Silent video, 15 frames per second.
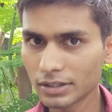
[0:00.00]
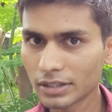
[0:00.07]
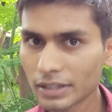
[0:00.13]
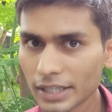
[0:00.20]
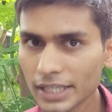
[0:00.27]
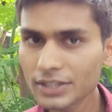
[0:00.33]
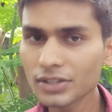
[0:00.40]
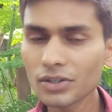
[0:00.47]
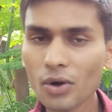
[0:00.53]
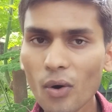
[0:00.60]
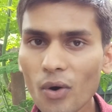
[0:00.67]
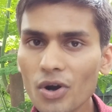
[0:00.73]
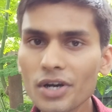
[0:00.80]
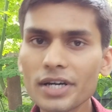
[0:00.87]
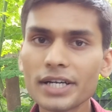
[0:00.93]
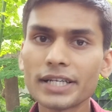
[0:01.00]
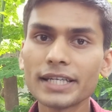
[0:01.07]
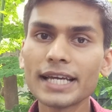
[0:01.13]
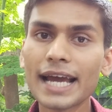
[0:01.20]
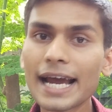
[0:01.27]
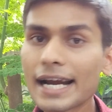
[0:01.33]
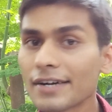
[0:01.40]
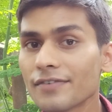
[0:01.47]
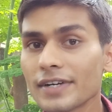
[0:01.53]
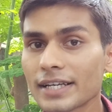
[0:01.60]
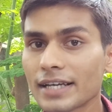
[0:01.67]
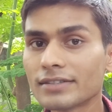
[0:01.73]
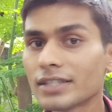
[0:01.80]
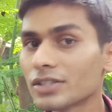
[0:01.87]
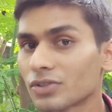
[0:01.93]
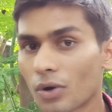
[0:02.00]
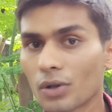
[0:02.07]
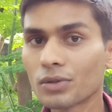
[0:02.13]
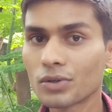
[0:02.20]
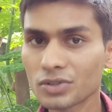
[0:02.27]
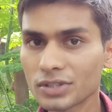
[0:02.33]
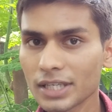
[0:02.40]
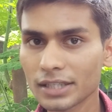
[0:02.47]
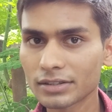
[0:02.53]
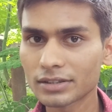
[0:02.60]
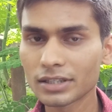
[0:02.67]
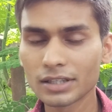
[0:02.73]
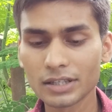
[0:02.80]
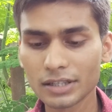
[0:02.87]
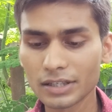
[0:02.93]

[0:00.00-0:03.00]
Nature already advertises all those things.